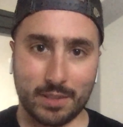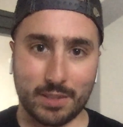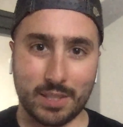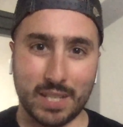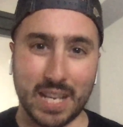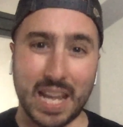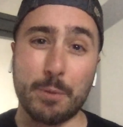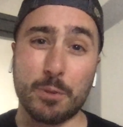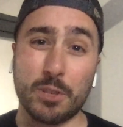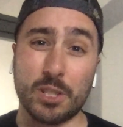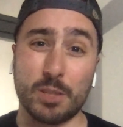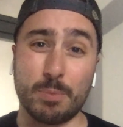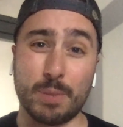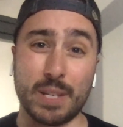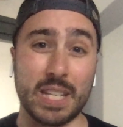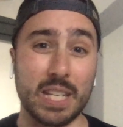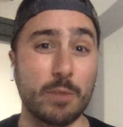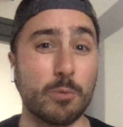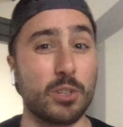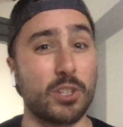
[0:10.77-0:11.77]
Today we're
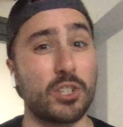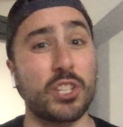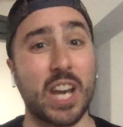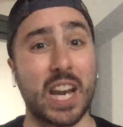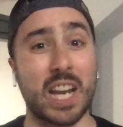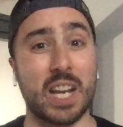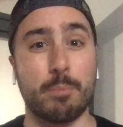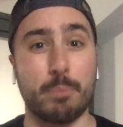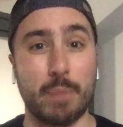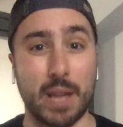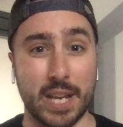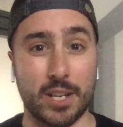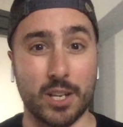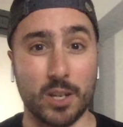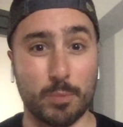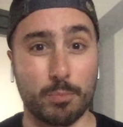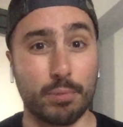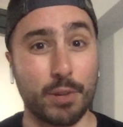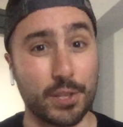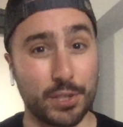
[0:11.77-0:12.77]
speaking with Shannon Baker,
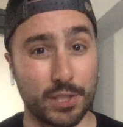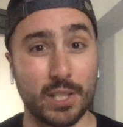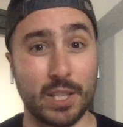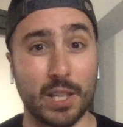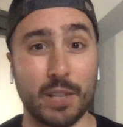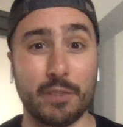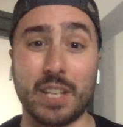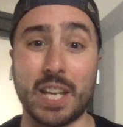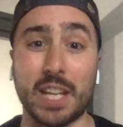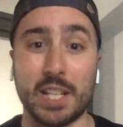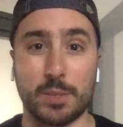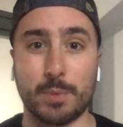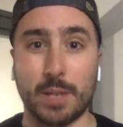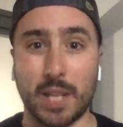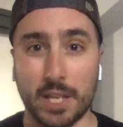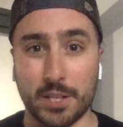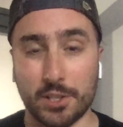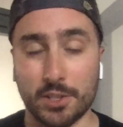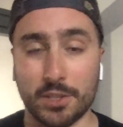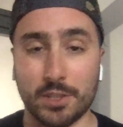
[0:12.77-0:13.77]
President of Gatesman
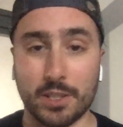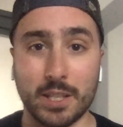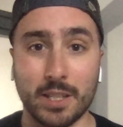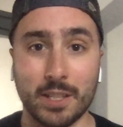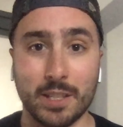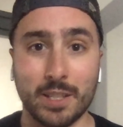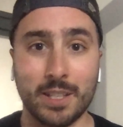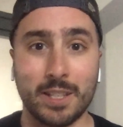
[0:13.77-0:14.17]
Agency.